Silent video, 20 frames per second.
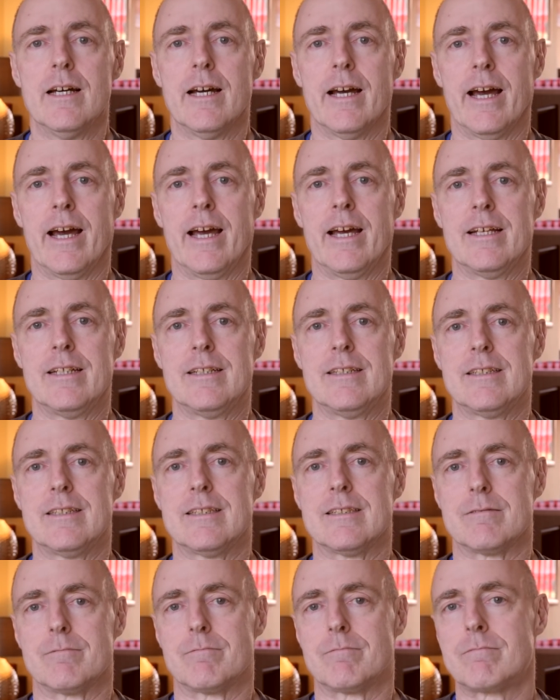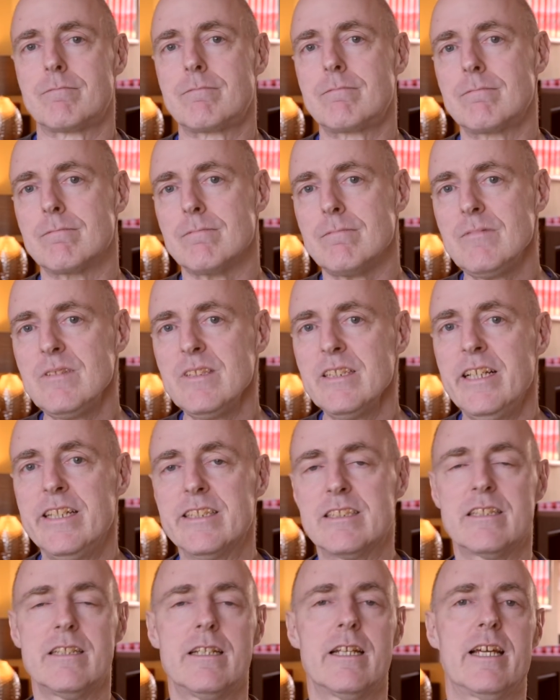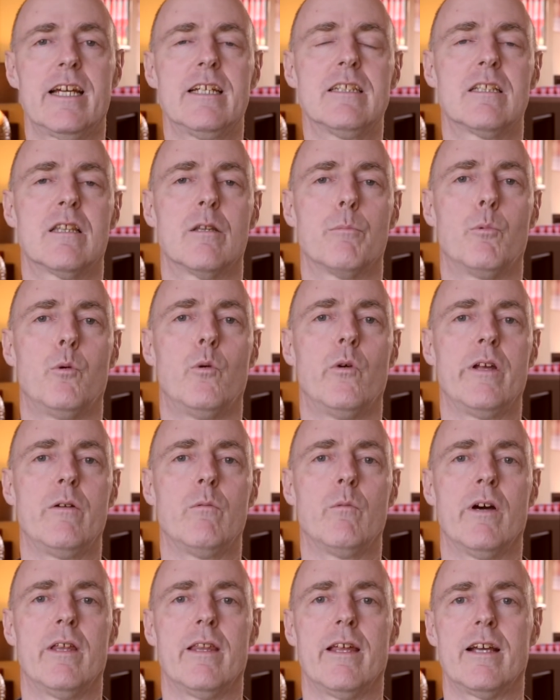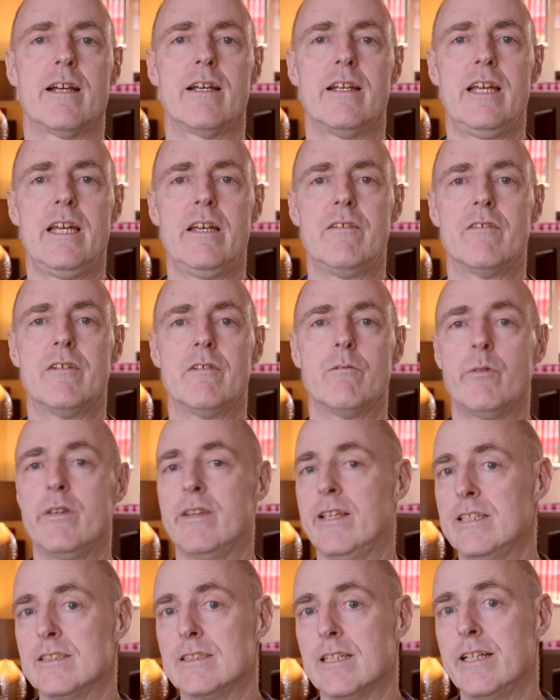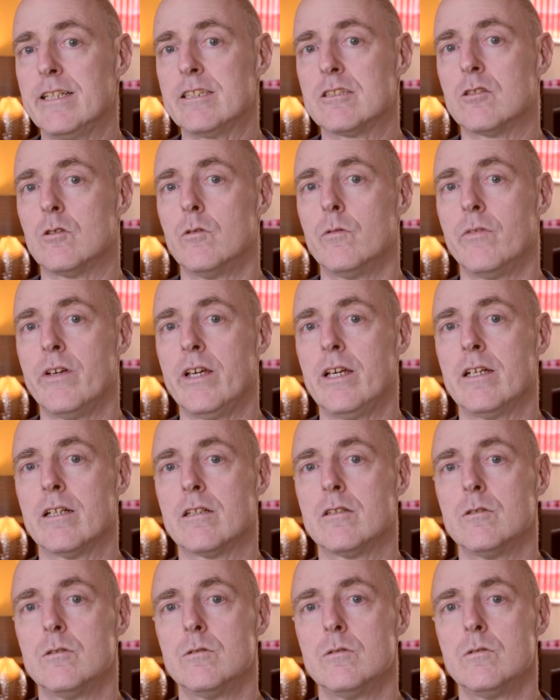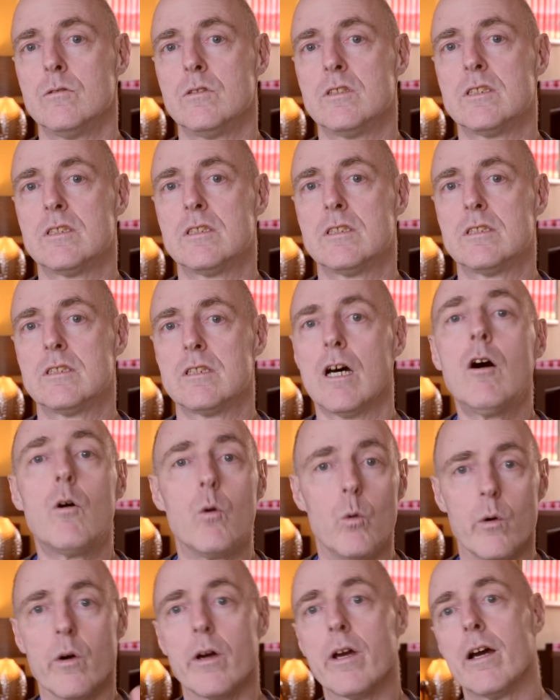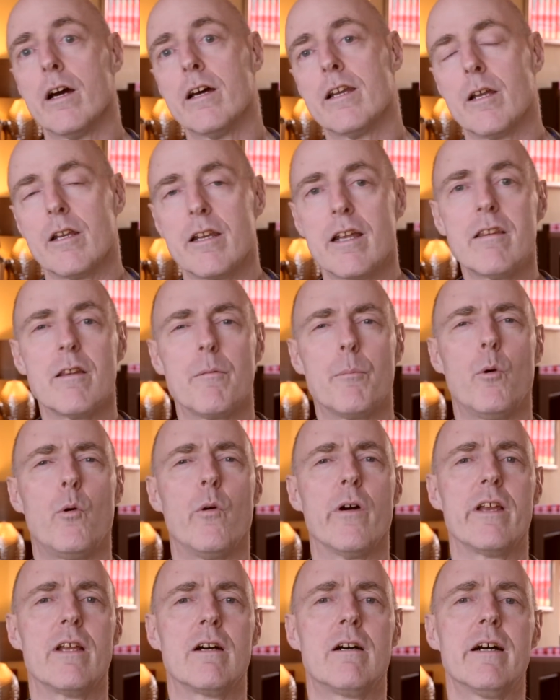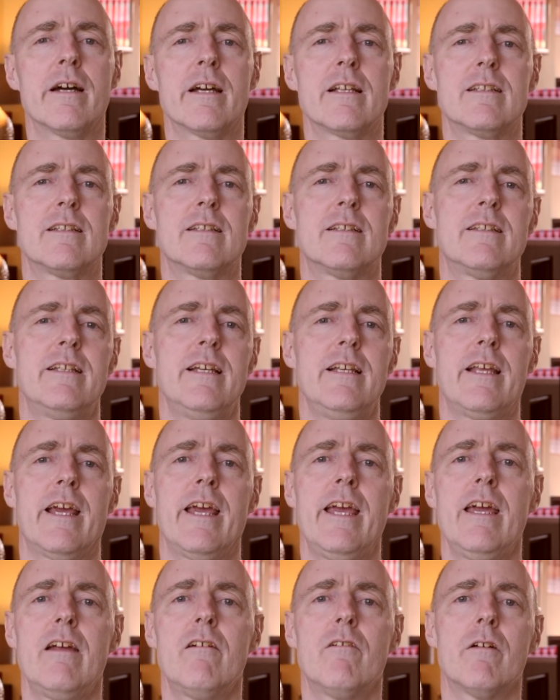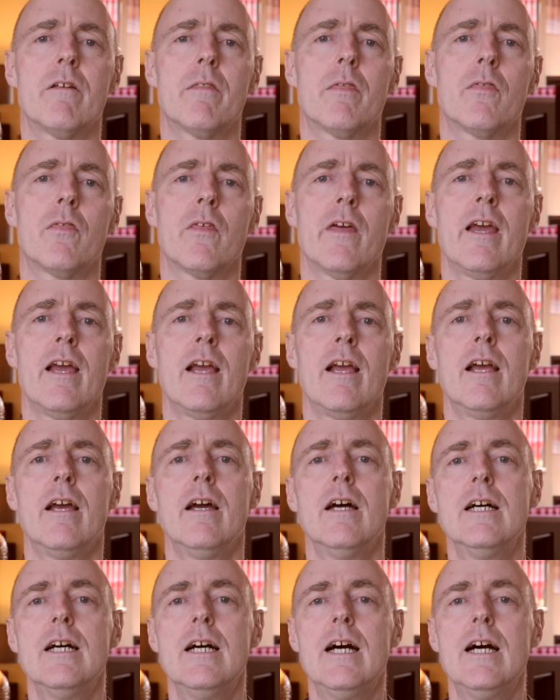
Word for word: And it's going to get to the point where they could even, with these electrical vehicles. Oh, and another point, I did hear a thing.